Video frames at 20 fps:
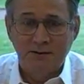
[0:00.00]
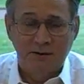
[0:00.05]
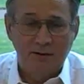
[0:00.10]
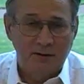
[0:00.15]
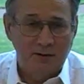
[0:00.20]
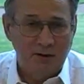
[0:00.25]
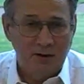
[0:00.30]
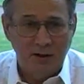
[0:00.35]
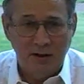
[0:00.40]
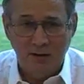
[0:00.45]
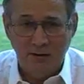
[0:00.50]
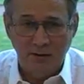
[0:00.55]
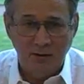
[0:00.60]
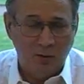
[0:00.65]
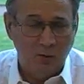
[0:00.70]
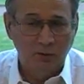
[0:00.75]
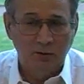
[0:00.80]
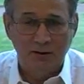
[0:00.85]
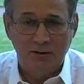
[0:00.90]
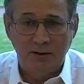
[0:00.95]
and the
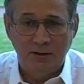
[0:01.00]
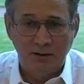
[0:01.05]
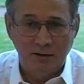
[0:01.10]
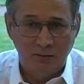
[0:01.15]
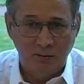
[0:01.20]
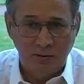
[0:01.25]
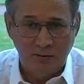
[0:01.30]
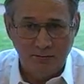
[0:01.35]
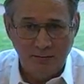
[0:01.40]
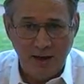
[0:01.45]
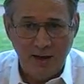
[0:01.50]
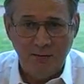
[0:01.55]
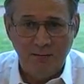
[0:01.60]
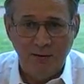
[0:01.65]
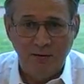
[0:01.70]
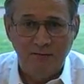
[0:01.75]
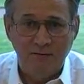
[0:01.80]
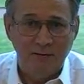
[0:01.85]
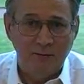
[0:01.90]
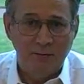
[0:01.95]
only thing that would make me
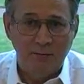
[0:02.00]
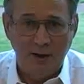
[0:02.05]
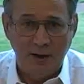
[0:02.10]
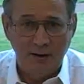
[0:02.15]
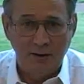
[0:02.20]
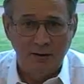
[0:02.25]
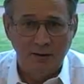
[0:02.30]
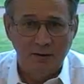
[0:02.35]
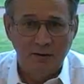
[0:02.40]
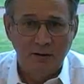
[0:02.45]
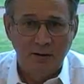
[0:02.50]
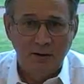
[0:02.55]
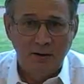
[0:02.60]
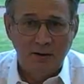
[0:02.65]
feel better